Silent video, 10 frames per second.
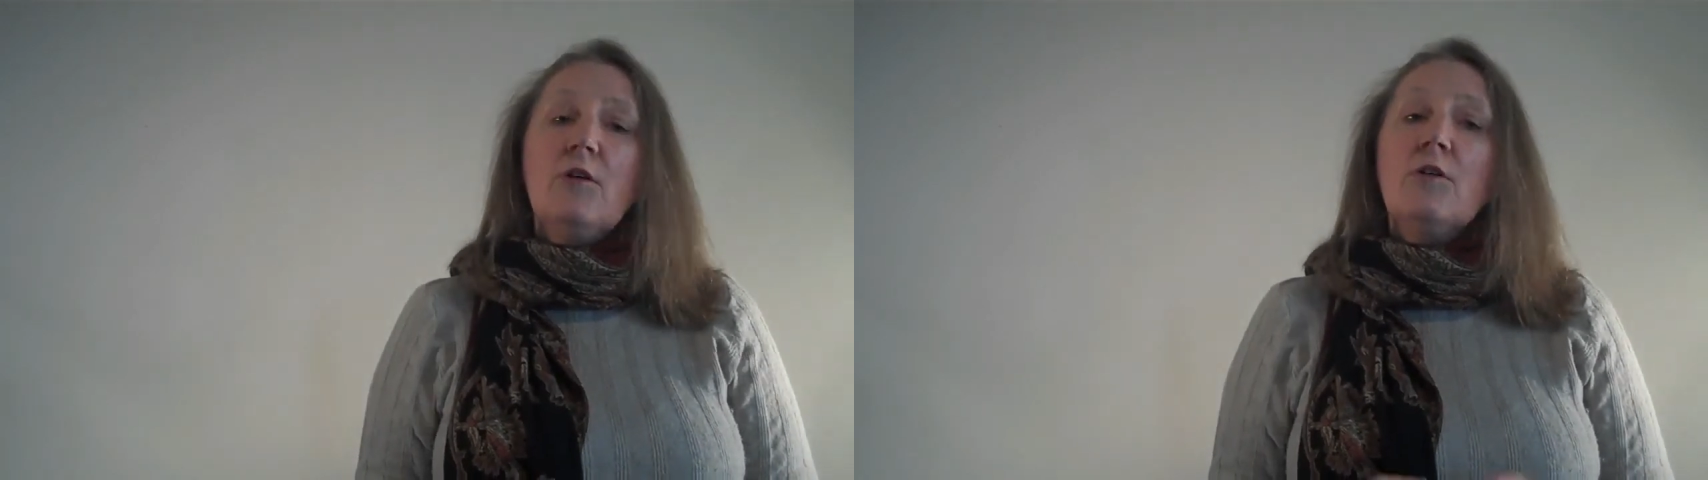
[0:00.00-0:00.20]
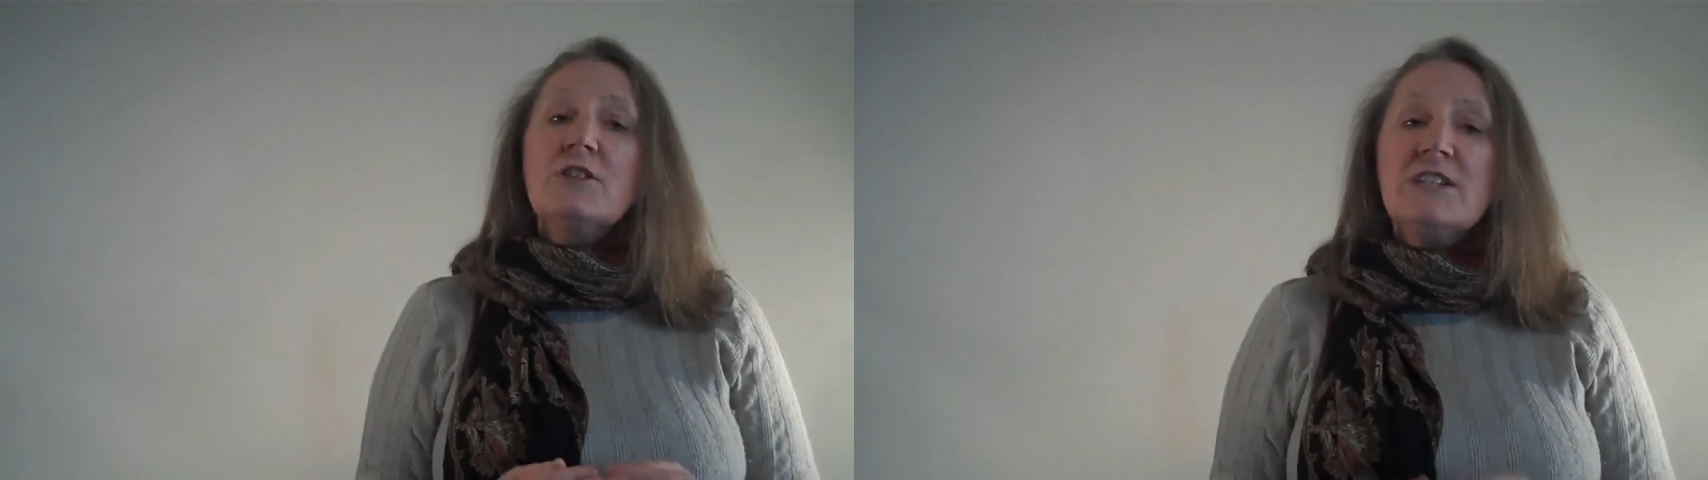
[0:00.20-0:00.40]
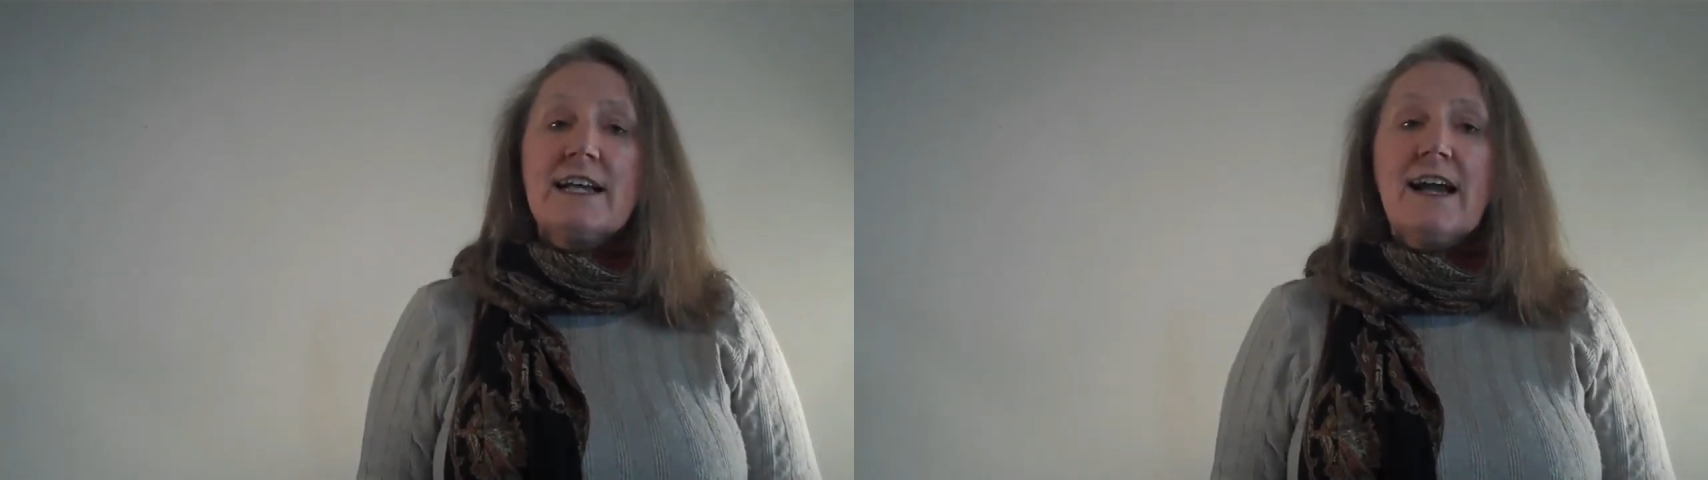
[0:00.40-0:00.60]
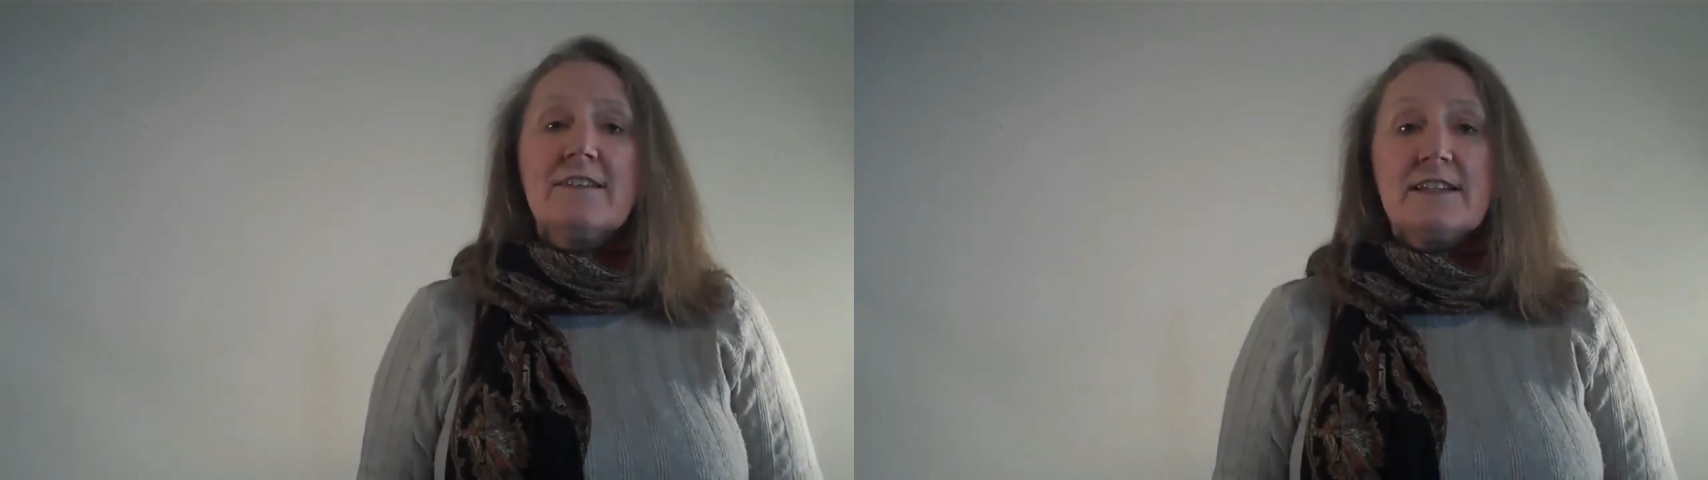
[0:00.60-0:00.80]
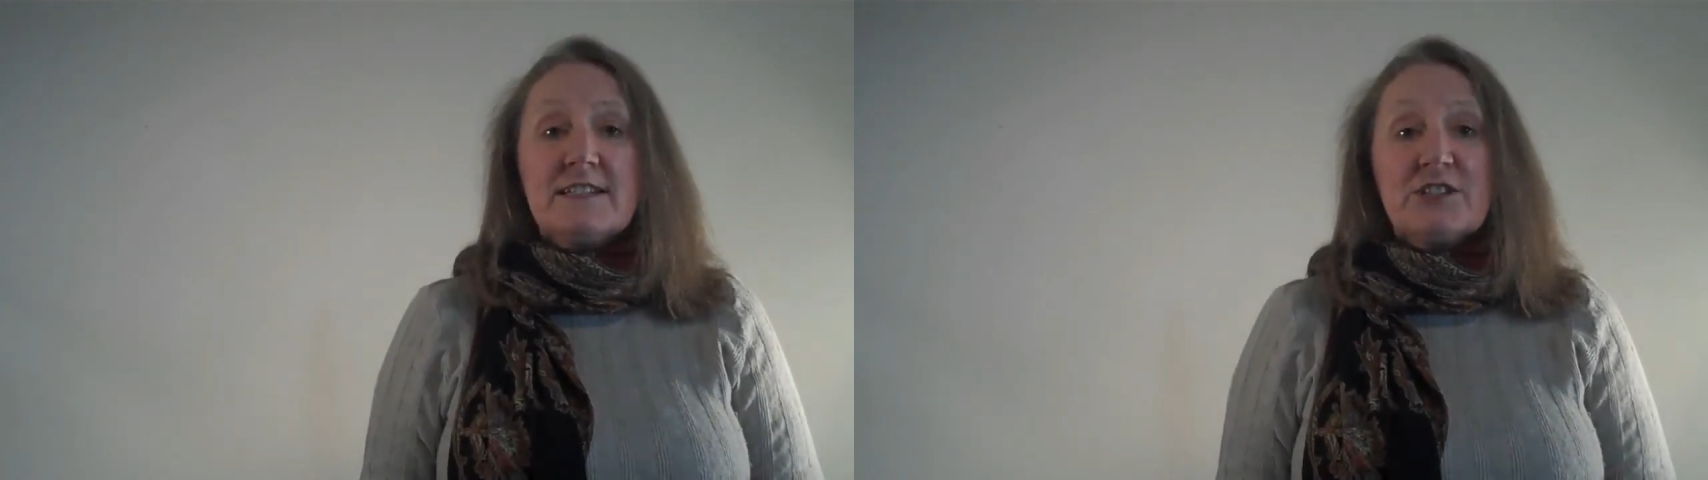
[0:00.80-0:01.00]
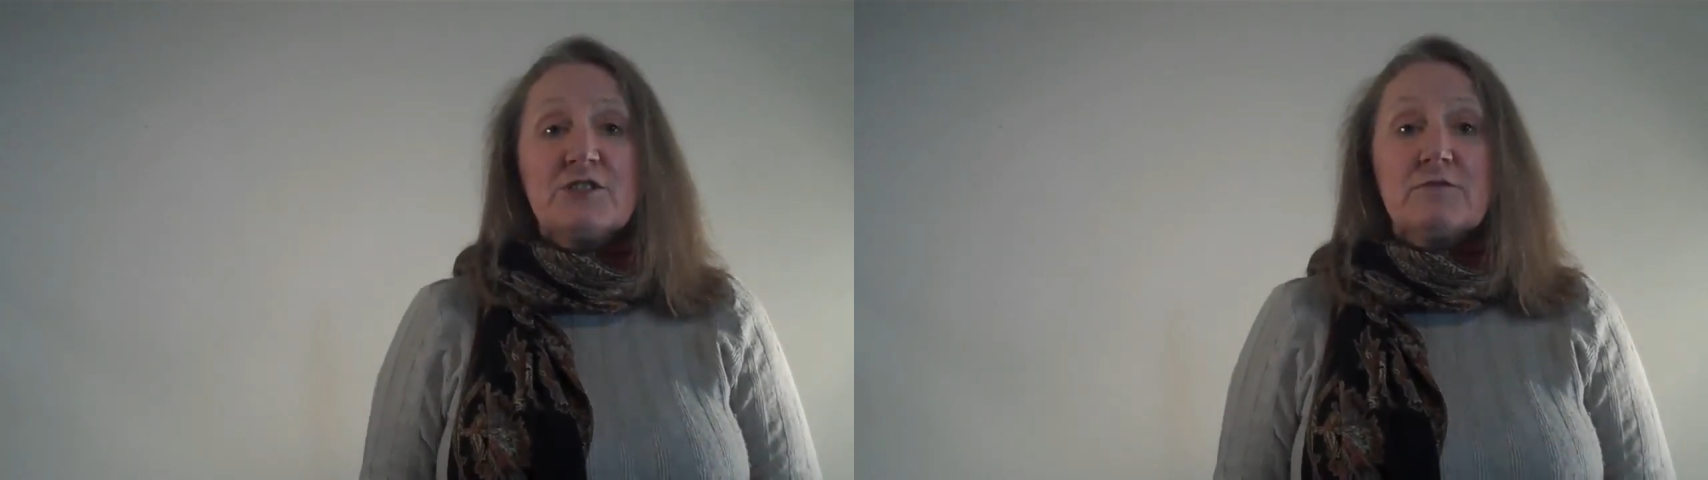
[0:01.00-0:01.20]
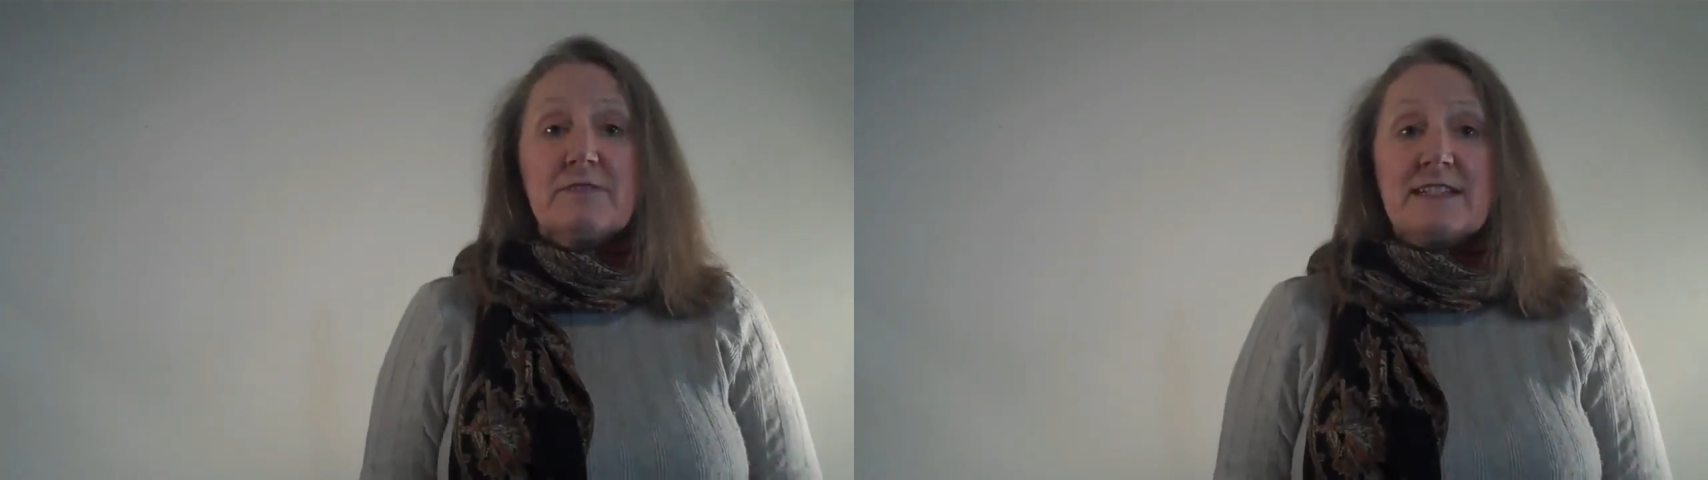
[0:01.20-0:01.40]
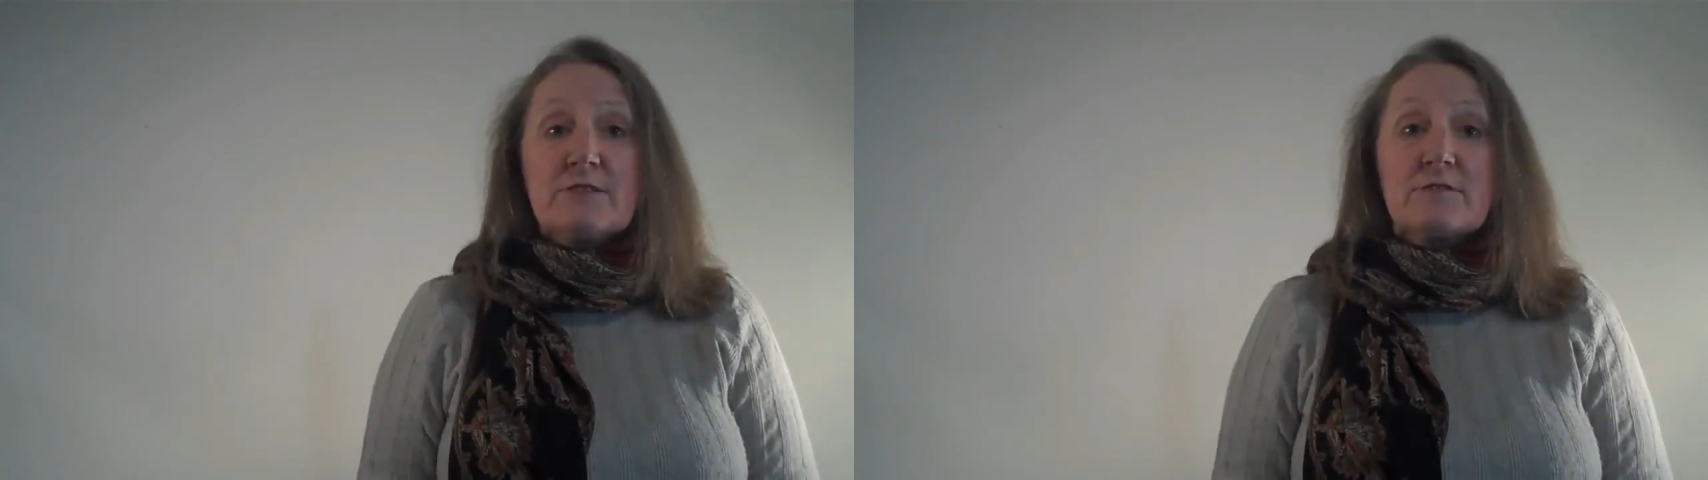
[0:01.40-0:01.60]
or check out the additional
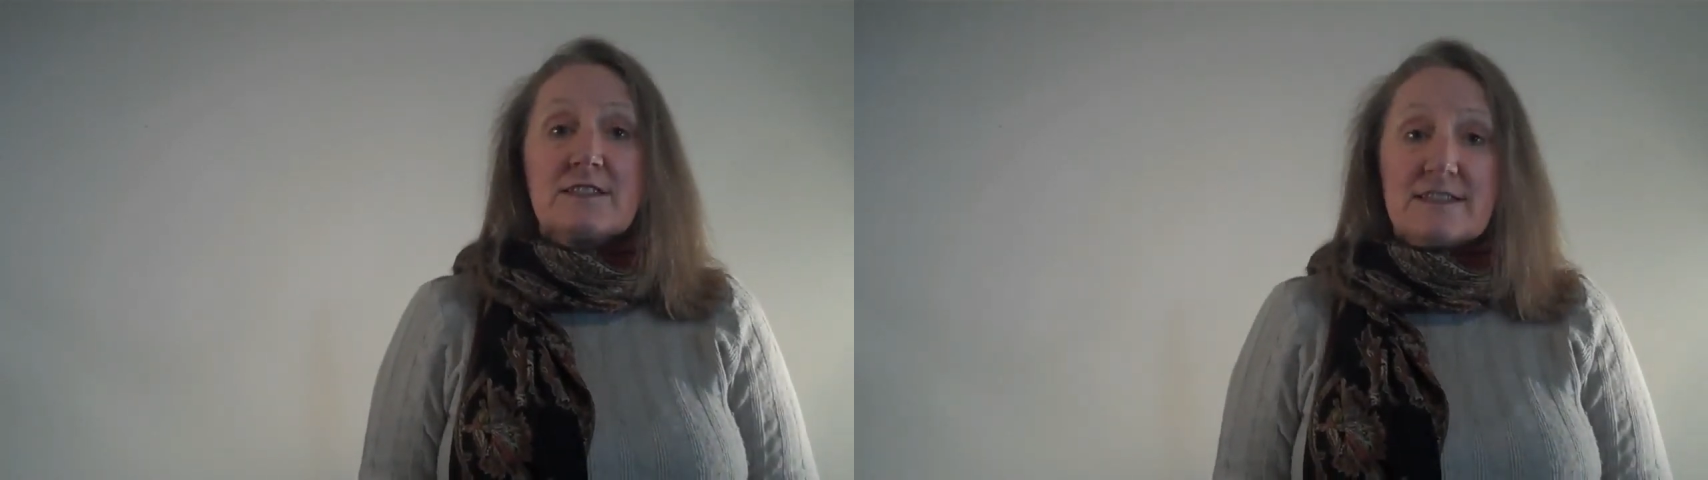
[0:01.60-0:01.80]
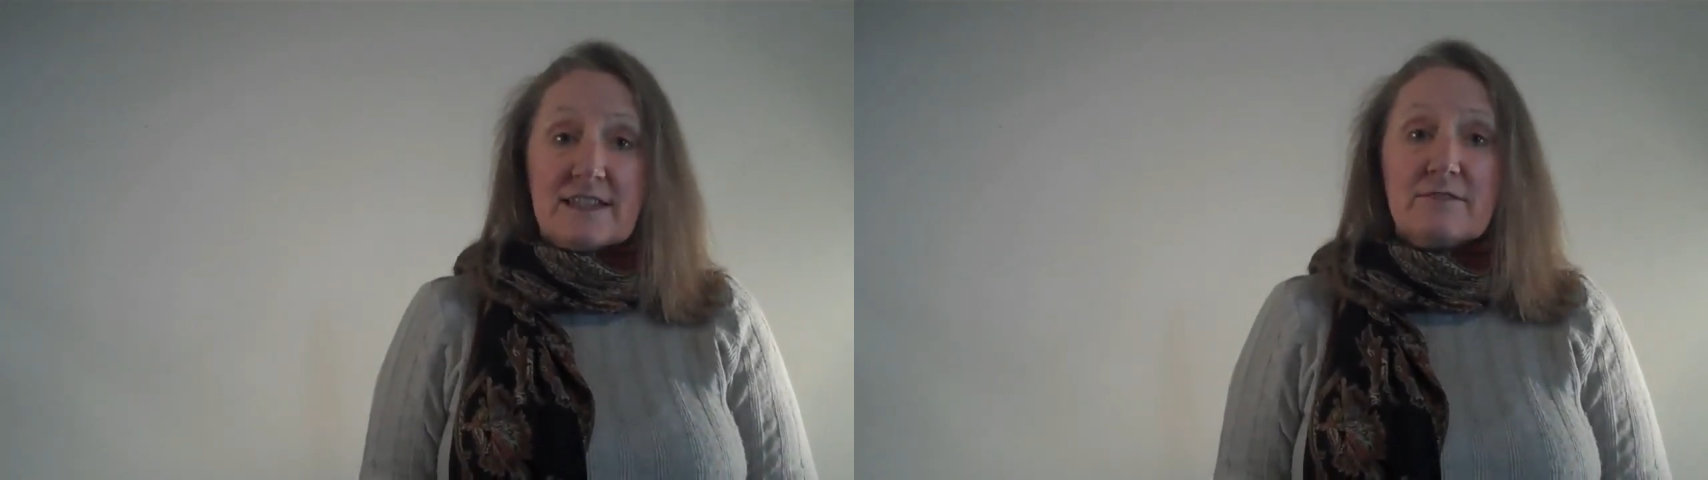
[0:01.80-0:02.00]
resources